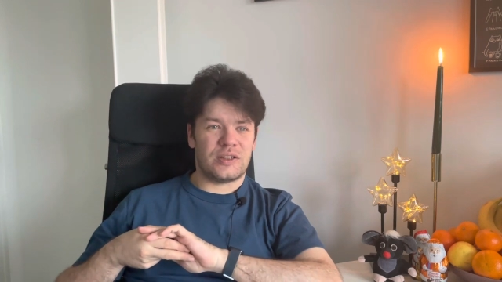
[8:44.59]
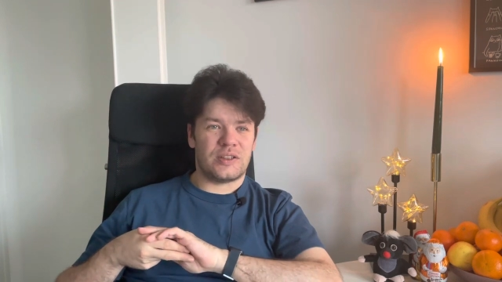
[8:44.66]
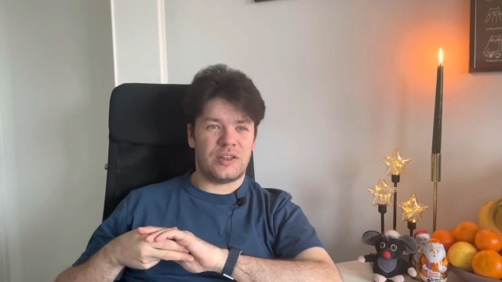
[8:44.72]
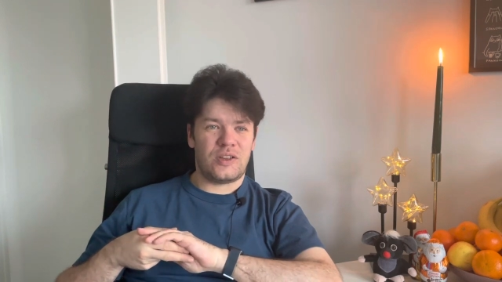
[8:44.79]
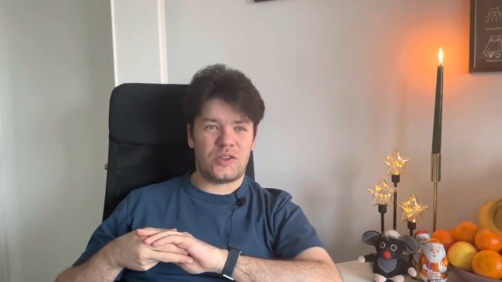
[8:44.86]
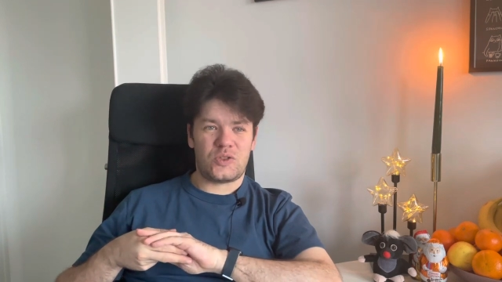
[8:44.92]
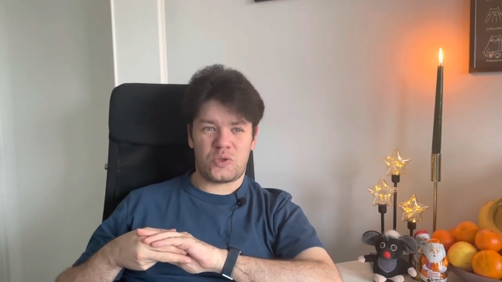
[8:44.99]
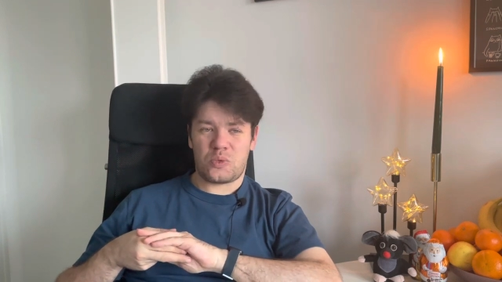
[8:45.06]

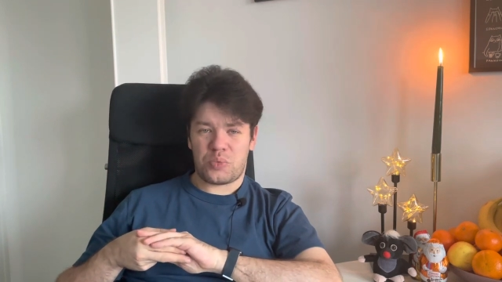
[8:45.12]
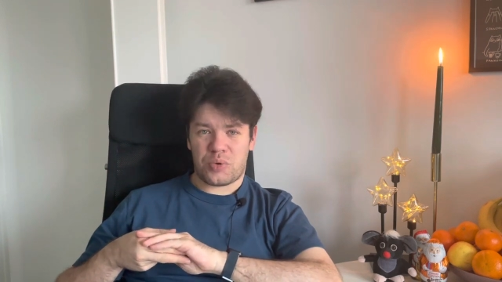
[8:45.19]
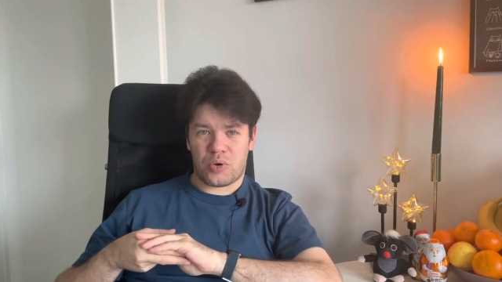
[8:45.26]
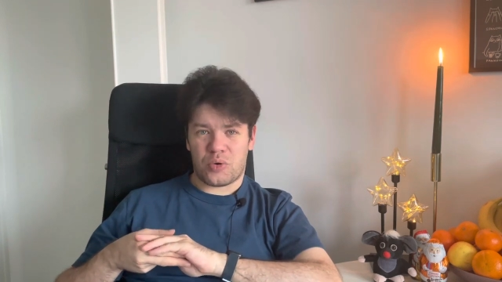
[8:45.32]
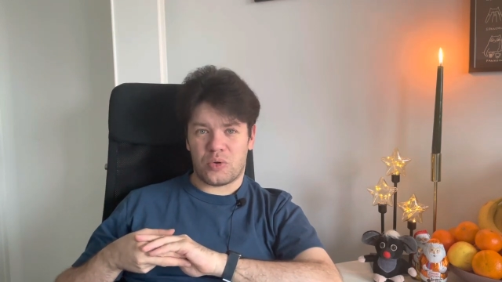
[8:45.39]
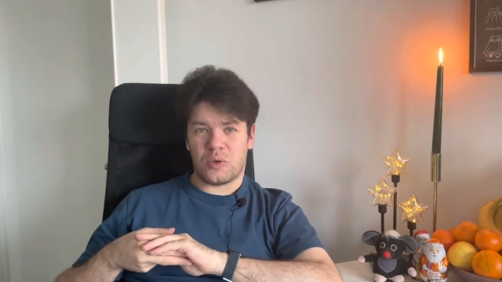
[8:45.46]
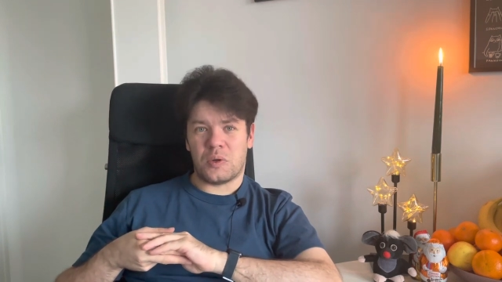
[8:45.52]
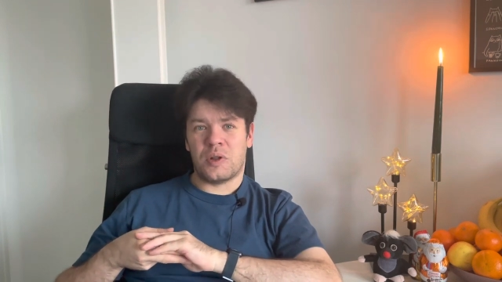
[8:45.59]
it's super
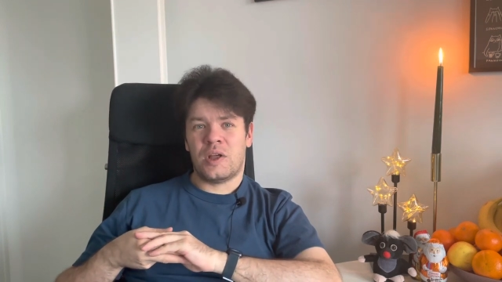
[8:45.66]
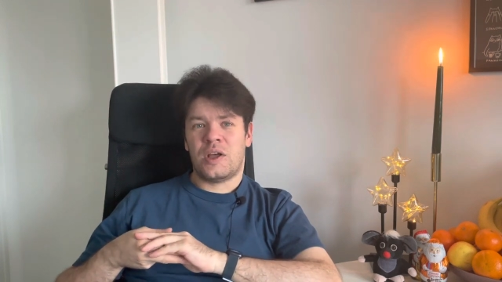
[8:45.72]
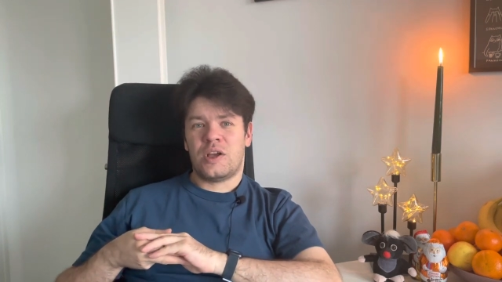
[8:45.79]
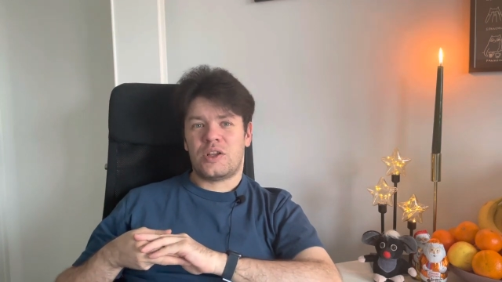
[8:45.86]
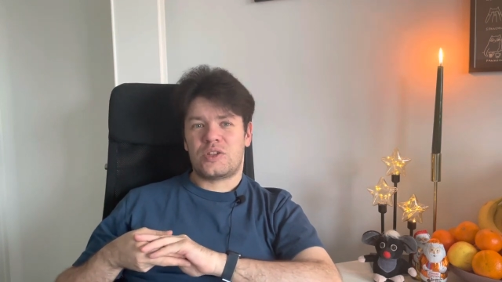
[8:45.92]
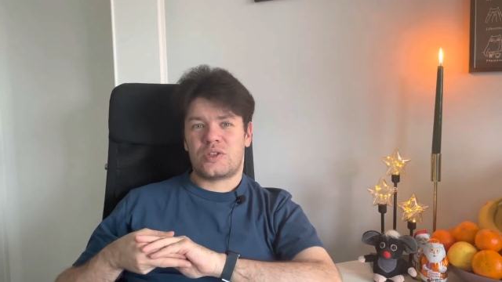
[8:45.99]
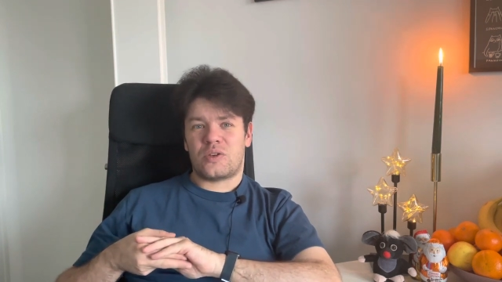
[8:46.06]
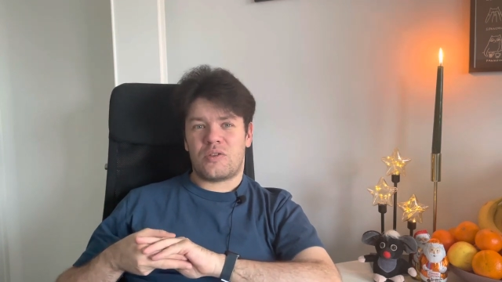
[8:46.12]
cool.
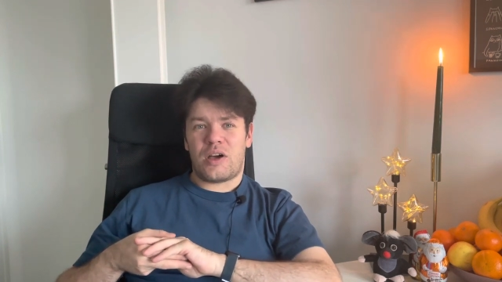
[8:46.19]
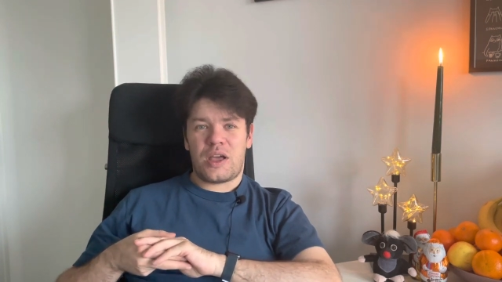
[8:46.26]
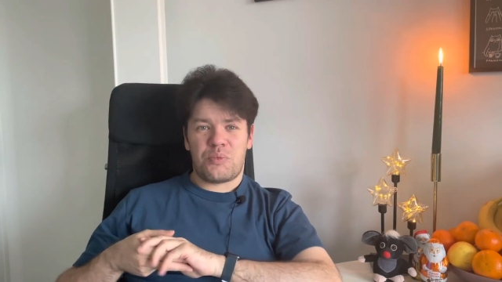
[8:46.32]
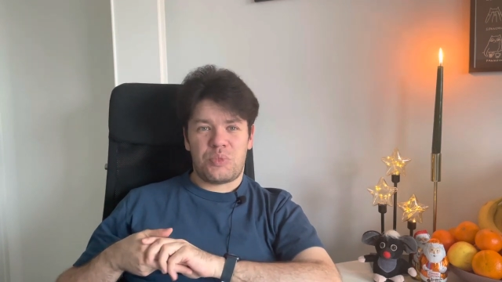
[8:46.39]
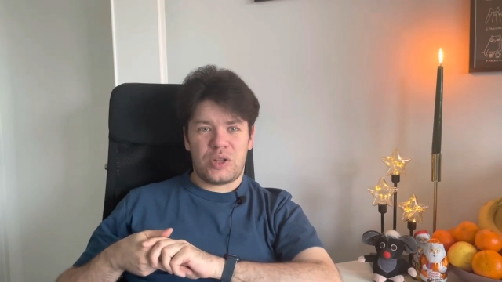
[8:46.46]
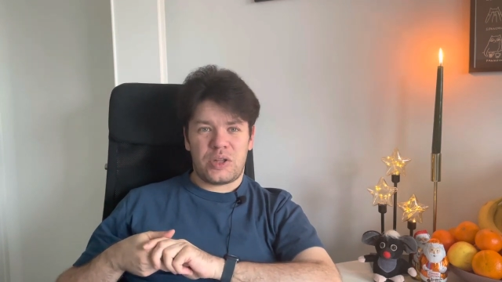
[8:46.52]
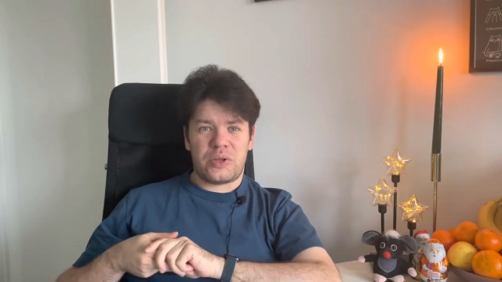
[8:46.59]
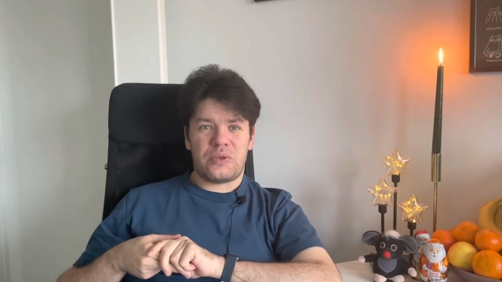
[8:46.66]
So I
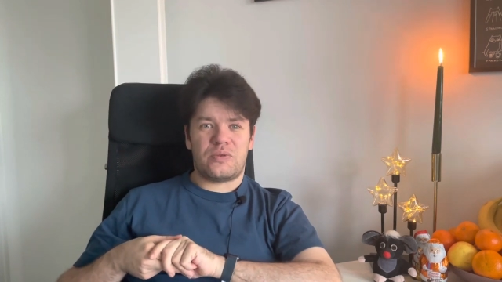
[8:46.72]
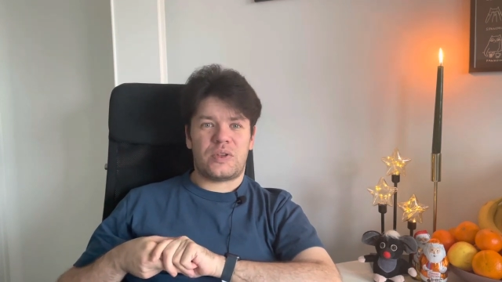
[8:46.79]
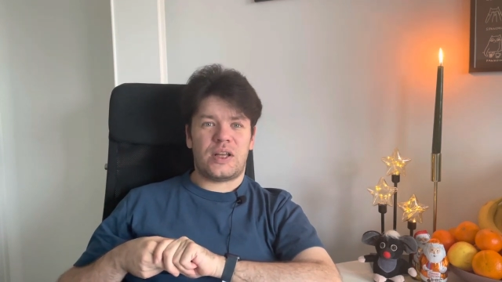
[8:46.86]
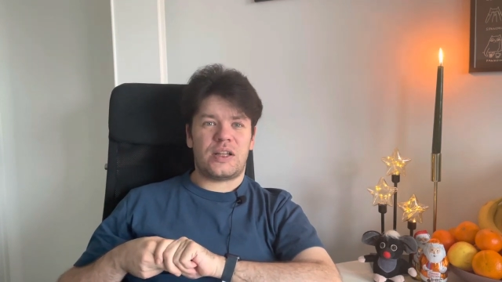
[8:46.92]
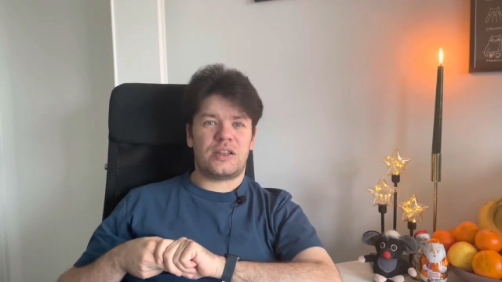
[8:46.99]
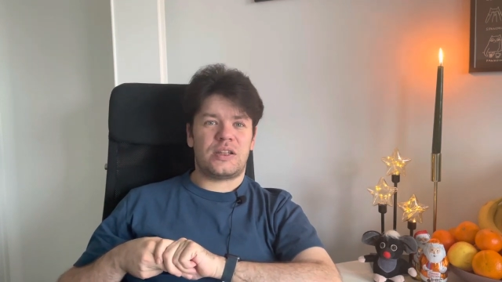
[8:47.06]
believe that